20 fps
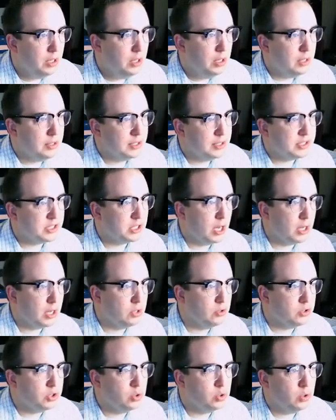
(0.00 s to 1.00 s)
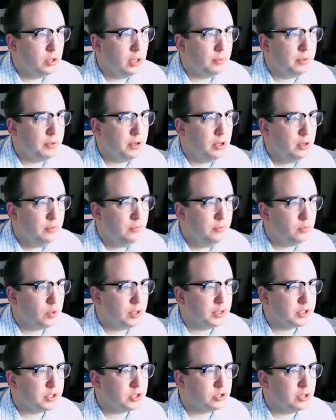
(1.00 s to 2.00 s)
This cycle tool up here, we're going to
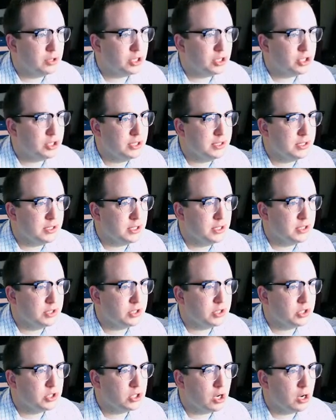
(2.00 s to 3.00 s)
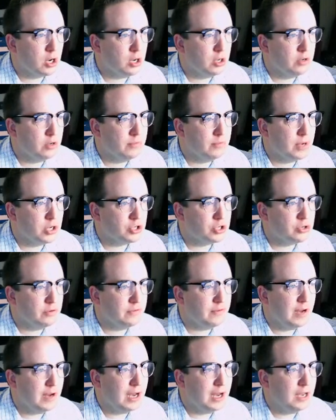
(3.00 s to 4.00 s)
stretch this to the start of measure
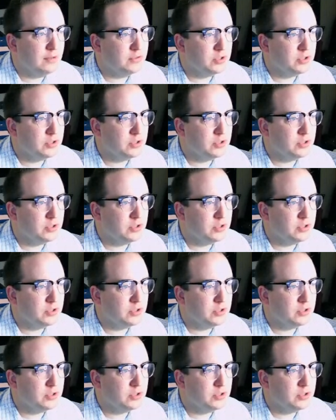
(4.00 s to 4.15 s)
5.